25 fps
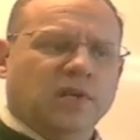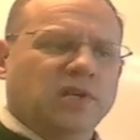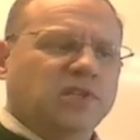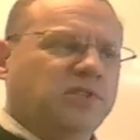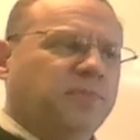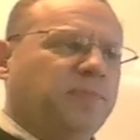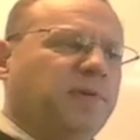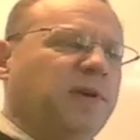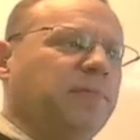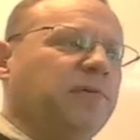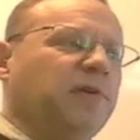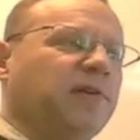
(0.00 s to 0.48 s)

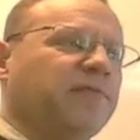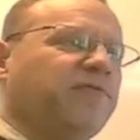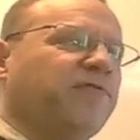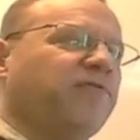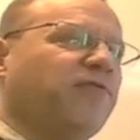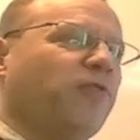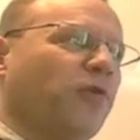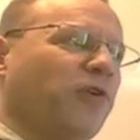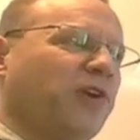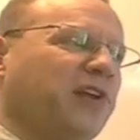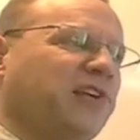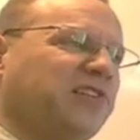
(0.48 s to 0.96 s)
So people have
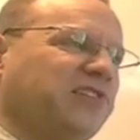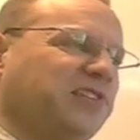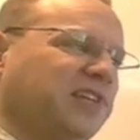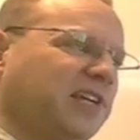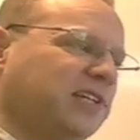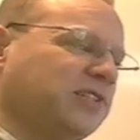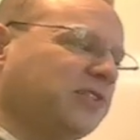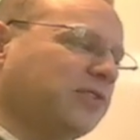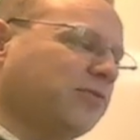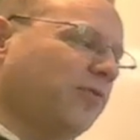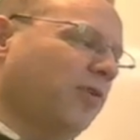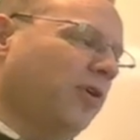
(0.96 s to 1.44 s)

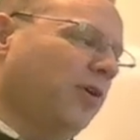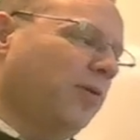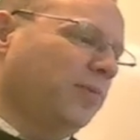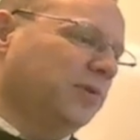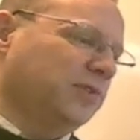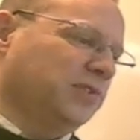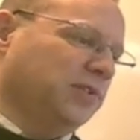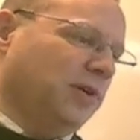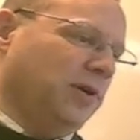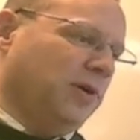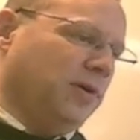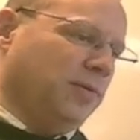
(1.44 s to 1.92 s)
46
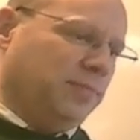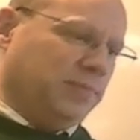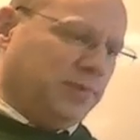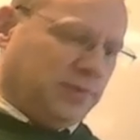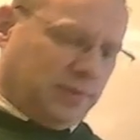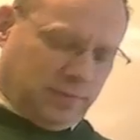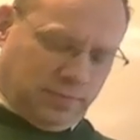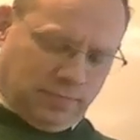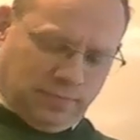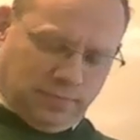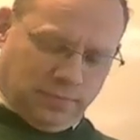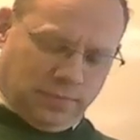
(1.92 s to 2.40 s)

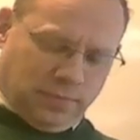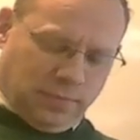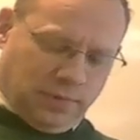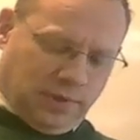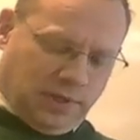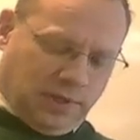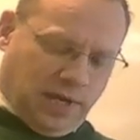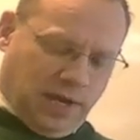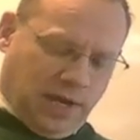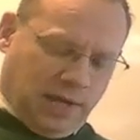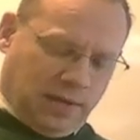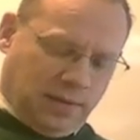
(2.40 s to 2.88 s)
chromosomes.
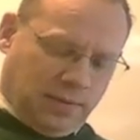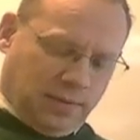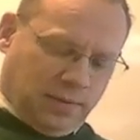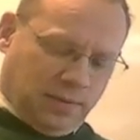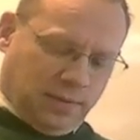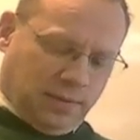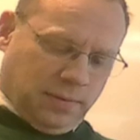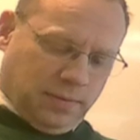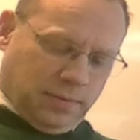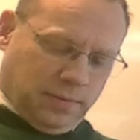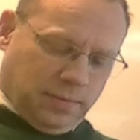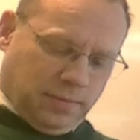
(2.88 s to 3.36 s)
Okay.
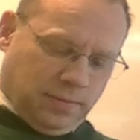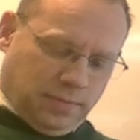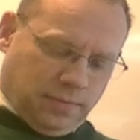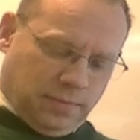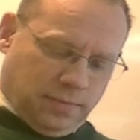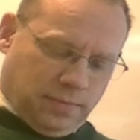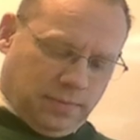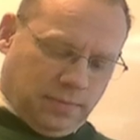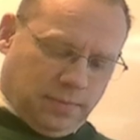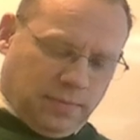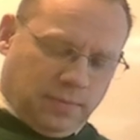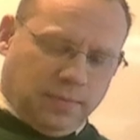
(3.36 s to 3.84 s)

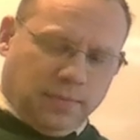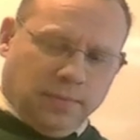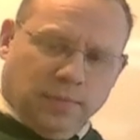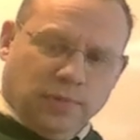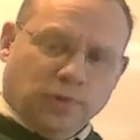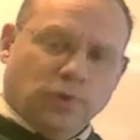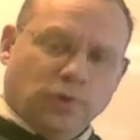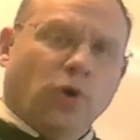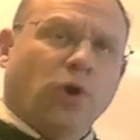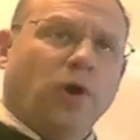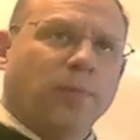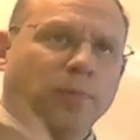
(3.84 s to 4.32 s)

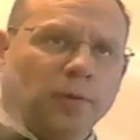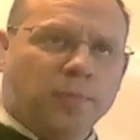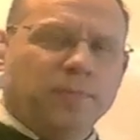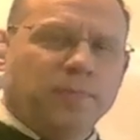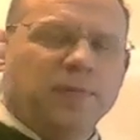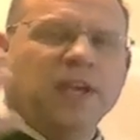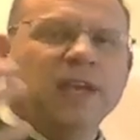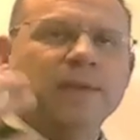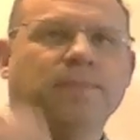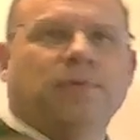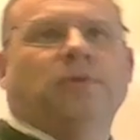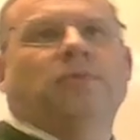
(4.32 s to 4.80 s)
Normal
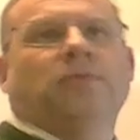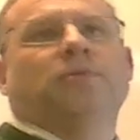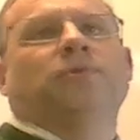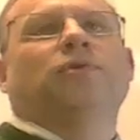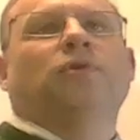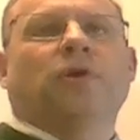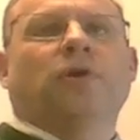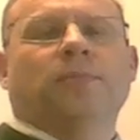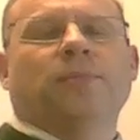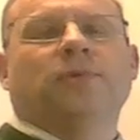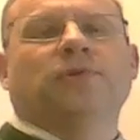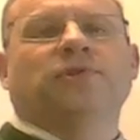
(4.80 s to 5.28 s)
people,
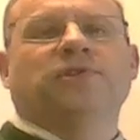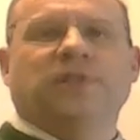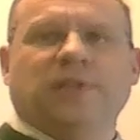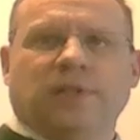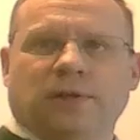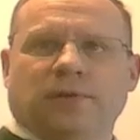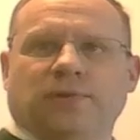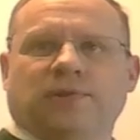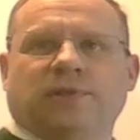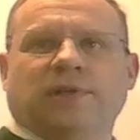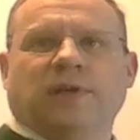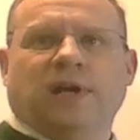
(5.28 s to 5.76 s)
normal
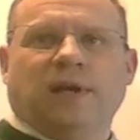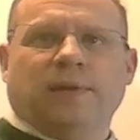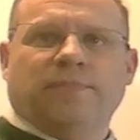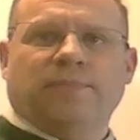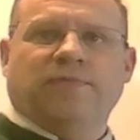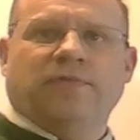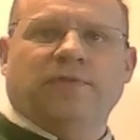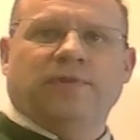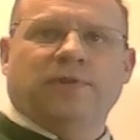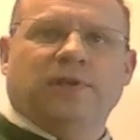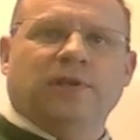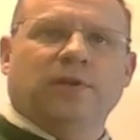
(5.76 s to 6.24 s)
genotype
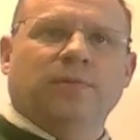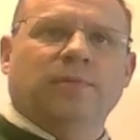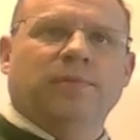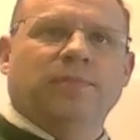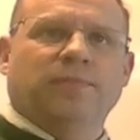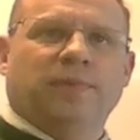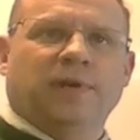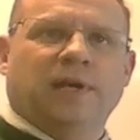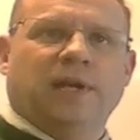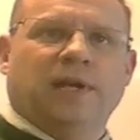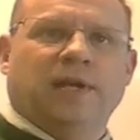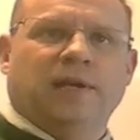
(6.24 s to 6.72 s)
for the
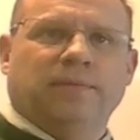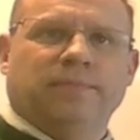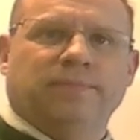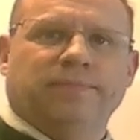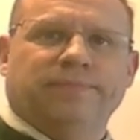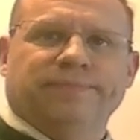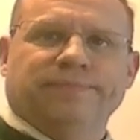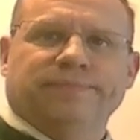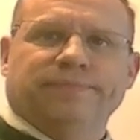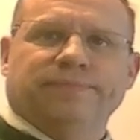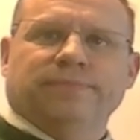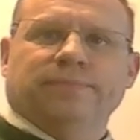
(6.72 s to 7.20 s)
human being.
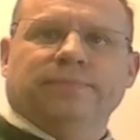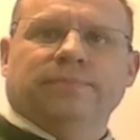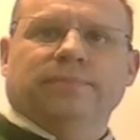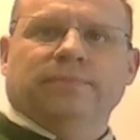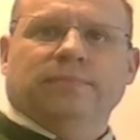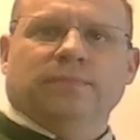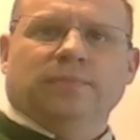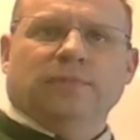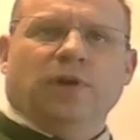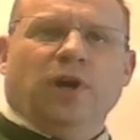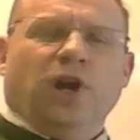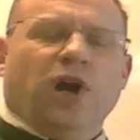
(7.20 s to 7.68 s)

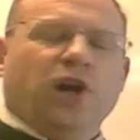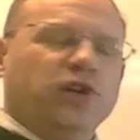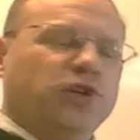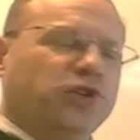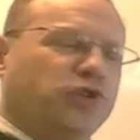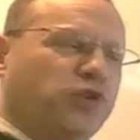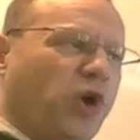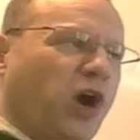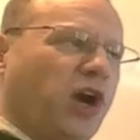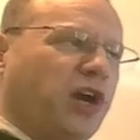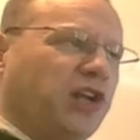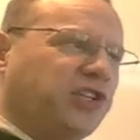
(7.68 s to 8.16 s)
Are you
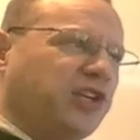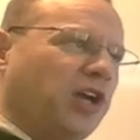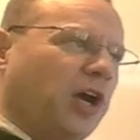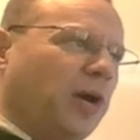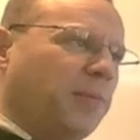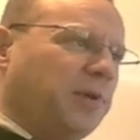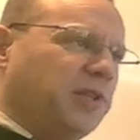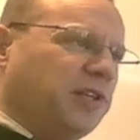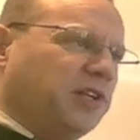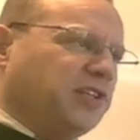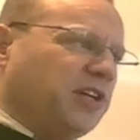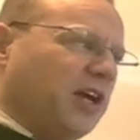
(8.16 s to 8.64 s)
trying to tell
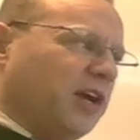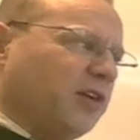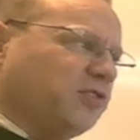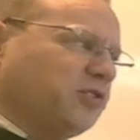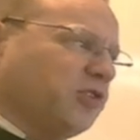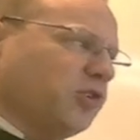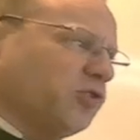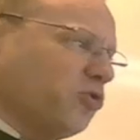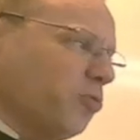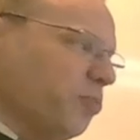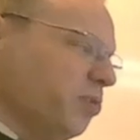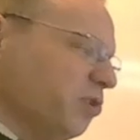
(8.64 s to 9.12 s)
me that Down
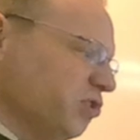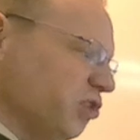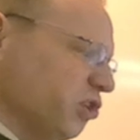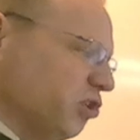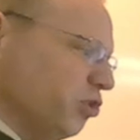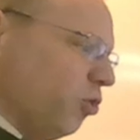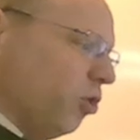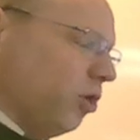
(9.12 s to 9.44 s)
syndrome isn't